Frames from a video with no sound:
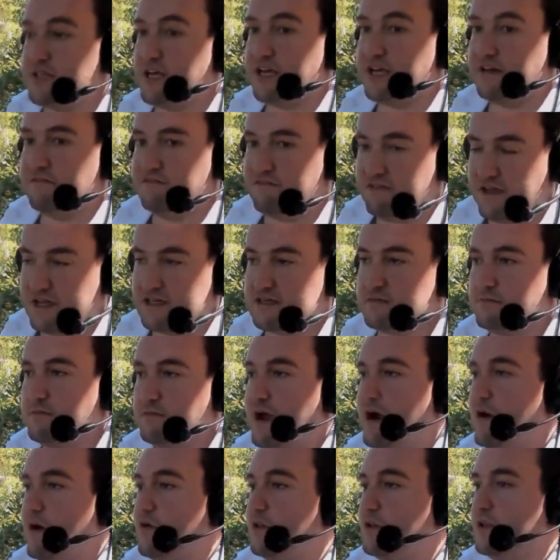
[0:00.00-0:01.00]
that can phantom
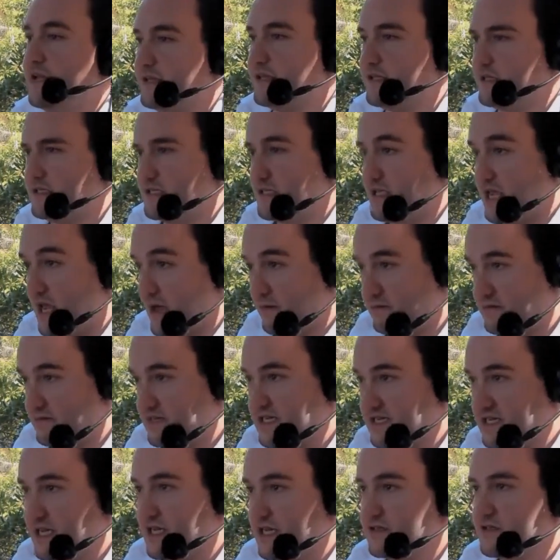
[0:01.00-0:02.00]
power like the
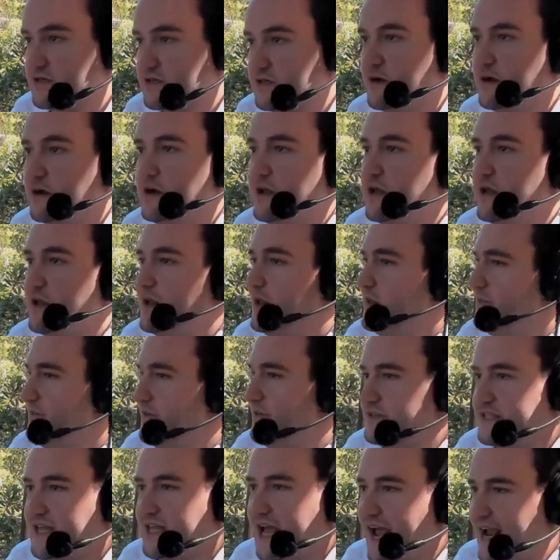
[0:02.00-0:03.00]
ZMTs, or
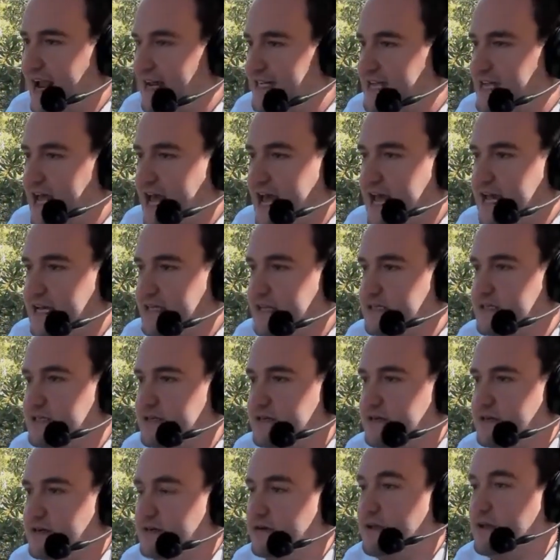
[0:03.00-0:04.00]
there's the A10s,
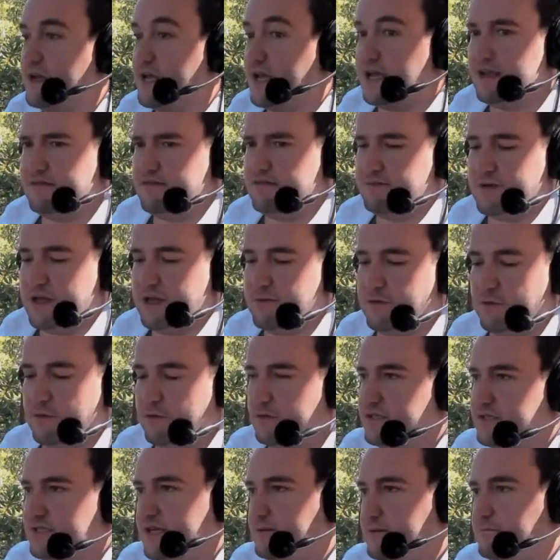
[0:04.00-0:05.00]
or even people
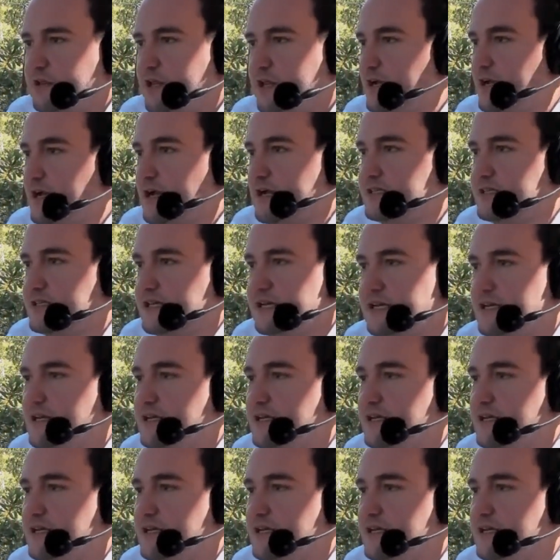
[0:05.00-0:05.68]
will stick plug-ons like